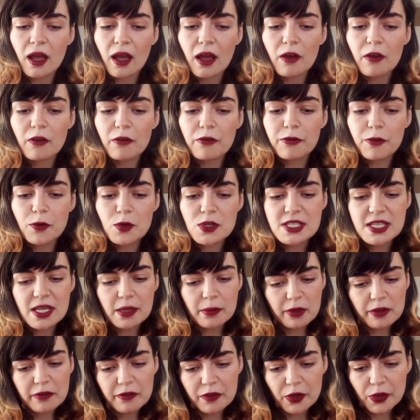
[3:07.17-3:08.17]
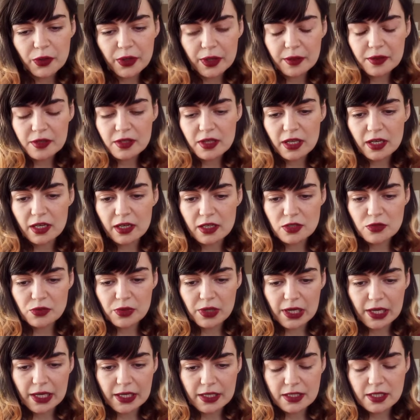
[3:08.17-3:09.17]
For some of you, it, it is
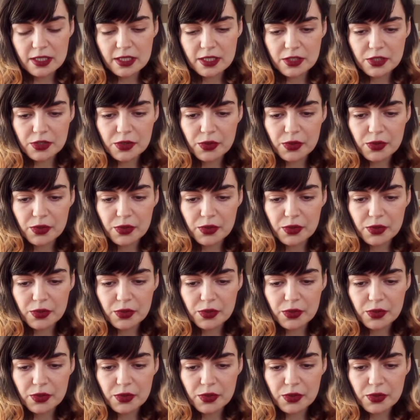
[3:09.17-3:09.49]
related to